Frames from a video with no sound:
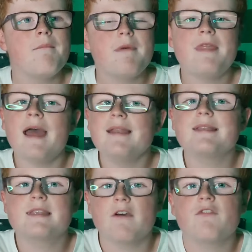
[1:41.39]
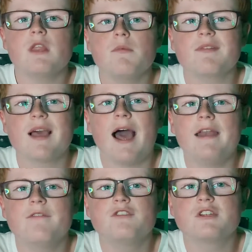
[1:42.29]
but that definitely was
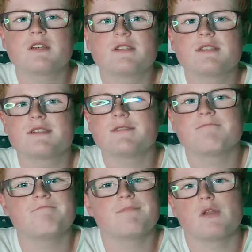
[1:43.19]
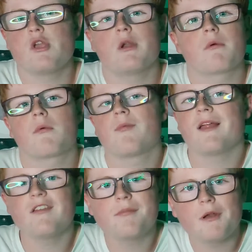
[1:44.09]
kind of just you know, a
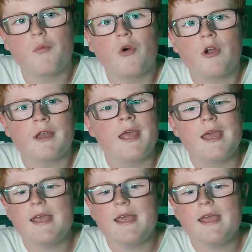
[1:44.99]
replacement award.